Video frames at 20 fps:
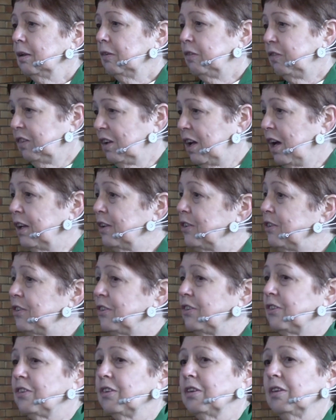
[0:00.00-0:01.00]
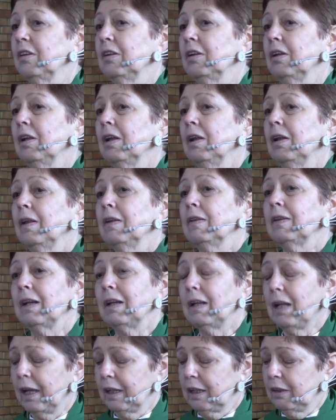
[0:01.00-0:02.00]
the floods,
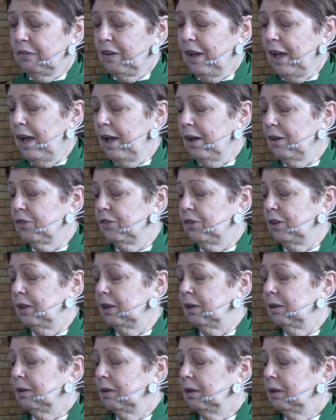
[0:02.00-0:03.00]
the lack of housing,